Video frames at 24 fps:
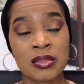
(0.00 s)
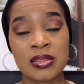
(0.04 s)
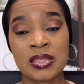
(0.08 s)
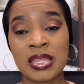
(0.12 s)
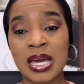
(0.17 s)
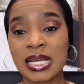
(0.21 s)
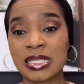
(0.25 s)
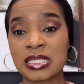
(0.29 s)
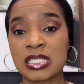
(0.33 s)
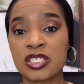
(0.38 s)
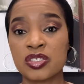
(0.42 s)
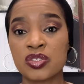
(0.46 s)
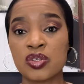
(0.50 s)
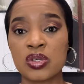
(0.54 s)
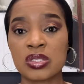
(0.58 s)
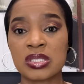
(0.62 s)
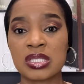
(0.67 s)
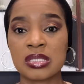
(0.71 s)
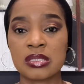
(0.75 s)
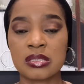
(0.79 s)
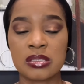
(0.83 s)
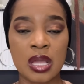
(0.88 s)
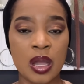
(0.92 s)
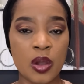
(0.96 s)
that did not
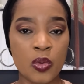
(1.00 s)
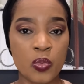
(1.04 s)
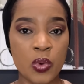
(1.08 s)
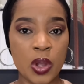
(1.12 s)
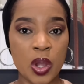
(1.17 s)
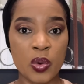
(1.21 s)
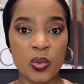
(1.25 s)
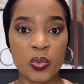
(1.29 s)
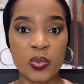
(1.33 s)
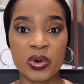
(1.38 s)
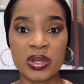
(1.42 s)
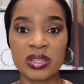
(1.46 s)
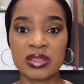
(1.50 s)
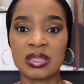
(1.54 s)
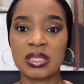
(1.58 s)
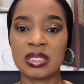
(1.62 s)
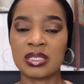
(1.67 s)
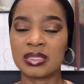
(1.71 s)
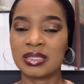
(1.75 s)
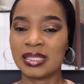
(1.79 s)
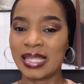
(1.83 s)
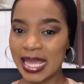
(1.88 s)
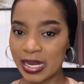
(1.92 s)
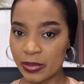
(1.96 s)
sit down well with
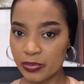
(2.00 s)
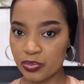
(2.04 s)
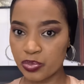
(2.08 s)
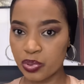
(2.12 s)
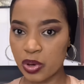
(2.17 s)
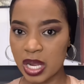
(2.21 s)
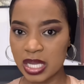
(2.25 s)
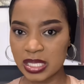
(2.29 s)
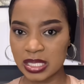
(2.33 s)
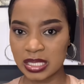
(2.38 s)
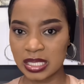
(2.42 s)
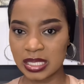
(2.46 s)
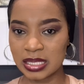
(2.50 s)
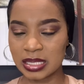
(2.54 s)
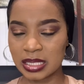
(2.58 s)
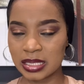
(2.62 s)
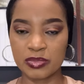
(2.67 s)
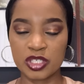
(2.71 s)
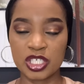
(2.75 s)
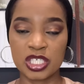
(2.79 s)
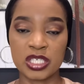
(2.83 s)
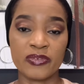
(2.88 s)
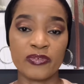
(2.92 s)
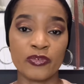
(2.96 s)
the then president,
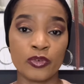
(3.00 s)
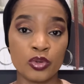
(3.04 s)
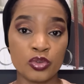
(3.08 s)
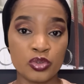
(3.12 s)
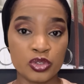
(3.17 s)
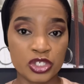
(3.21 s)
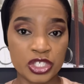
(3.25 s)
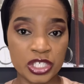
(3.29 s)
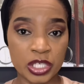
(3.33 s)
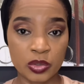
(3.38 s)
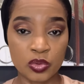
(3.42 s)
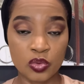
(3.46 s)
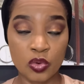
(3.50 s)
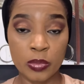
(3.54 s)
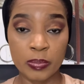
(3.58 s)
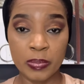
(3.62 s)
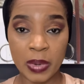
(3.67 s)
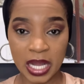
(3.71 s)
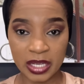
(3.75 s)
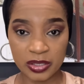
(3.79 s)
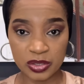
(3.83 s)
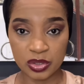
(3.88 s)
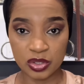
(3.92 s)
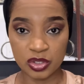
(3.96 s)
Chief Olusegun
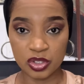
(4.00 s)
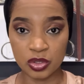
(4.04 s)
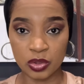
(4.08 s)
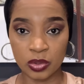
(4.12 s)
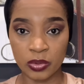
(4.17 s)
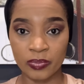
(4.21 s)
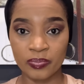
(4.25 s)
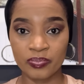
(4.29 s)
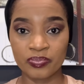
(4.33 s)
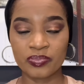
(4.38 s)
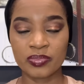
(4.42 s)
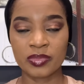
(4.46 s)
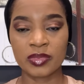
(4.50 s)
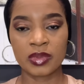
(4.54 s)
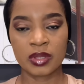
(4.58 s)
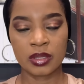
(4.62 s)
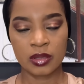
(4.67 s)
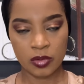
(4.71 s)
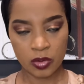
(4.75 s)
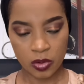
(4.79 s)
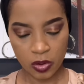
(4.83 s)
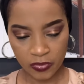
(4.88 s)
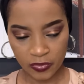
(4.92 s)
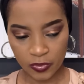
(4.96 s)
Obasanjo.
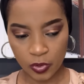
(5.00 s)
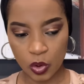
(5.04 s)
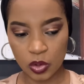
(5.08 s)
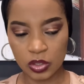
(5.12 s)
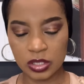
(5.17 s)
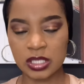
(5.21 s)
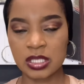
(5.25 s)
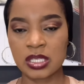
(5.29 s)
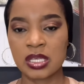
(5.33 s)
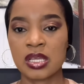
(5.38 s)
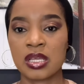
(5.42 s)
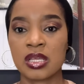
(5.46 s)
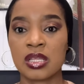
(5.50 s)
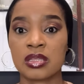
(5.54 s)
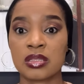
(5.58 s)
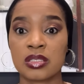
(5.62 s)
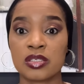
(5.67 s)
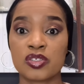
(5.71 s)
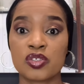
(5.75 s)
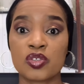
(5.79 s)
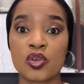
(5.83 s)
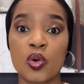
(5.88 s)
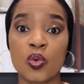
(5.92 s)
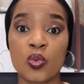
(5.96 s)
Of course,
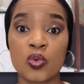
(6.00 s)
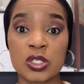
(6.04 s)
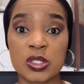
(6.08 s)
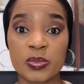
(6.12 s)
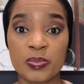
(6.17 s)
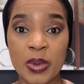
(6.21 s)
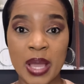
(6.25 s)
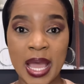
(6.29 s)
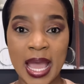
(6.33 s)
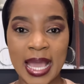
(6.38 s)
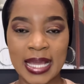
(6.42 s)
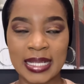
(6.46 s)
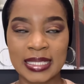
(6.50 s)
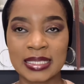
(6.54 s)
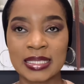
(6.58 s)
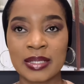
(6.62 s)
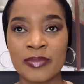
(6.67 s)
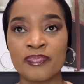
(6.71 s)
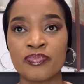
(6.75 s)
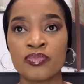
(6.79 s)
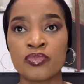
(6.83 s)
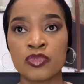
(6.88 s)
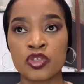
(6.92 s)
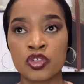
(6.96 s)
the song was banned.
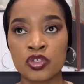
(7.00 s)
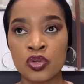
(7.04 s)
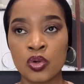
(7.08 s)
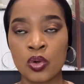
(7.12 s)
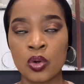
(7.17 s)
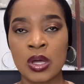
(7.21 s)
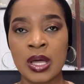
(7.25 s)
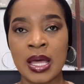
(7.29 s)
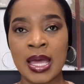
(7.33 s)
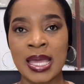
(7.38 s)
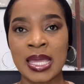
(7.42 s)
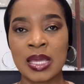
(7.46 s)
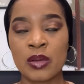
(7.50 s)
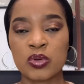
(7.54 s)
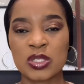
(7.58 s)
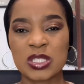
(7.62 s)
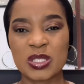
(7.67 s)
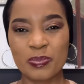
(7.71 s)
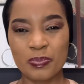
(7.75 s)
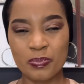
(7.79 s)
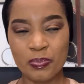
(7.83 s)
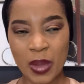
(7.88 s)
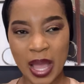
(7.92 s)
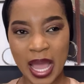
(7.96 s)
It
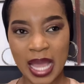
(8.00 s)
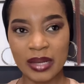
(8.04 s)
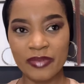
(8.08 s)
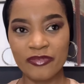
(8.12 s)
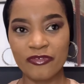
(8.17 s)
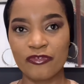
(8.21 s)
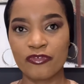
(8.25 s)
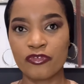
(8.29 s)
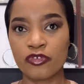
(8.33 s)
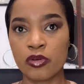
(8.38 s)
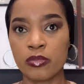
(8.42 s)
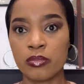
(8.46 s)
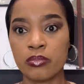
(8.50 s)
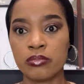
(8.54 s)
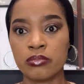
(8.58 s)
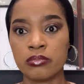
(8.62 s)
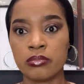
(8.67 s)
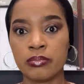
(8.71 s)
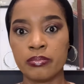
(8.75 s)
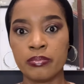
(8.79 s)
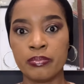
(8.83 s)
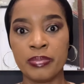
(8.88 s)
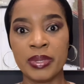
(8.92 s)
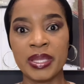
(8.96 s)
was banned
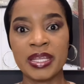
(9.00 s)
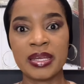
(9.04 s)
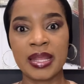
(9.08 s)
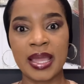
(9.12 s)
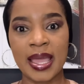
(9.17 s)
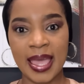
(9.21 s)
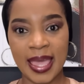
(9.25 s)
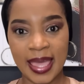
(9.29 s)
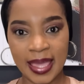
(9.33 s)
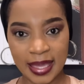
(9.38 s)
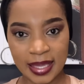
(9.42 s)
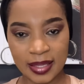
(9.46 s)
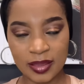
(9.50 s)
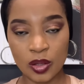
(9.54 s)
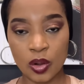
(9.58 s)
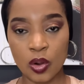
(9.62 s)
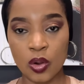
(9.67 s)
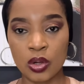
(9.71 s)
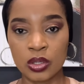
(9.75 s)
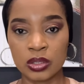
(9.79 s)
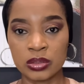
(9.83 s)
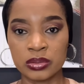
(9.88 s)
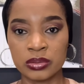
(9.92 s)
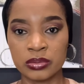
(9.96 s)
from being aired
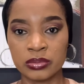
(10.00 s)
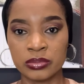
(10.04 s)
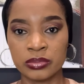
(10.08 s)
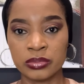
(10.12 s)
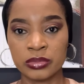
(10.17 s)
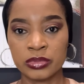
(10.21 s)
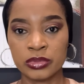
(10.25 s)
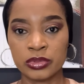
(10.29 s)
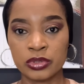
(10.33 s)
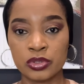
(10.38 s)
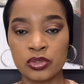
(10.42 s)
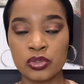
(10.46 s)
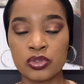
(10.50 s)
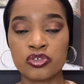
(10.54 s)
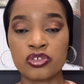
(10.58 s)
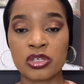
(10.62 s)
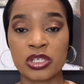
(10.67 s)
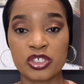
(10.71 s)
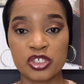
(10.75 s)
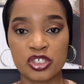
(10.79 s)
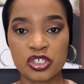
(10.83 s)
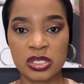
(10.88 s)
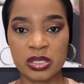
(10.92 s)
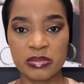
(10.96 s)
on,
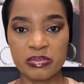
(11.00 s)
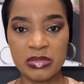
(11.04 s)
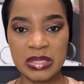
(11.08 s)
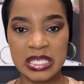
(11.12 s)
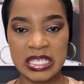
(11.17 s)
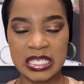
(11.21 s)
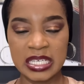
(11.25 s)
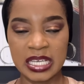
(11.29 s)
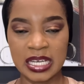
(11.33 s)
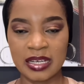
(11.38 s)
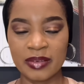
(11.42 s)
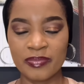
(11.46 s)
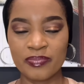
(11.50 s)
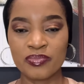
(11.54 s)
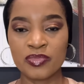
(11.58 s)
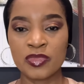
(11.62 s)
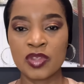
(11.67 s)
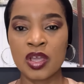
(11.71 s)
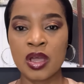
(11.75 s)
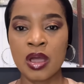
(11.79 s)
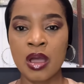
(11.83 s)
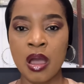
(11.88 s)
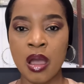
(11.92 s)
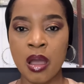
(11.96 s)
traditional media,
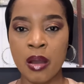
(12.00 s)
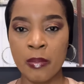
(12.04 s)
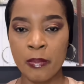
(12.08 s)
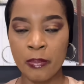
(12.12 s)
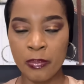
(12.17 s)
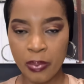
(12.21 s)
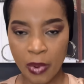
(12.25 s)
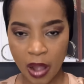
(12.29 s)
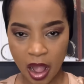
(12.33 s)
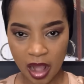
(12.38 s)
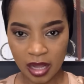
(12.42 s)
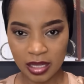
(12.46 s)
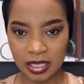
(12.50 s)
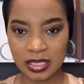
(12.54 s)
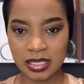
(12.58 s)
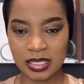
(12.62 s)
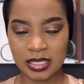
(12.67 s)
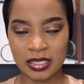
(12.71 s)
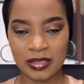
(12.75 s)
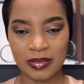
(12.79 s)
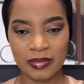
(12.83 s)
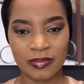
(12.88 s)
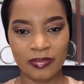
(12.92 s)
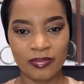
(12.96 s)

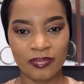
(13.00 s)
but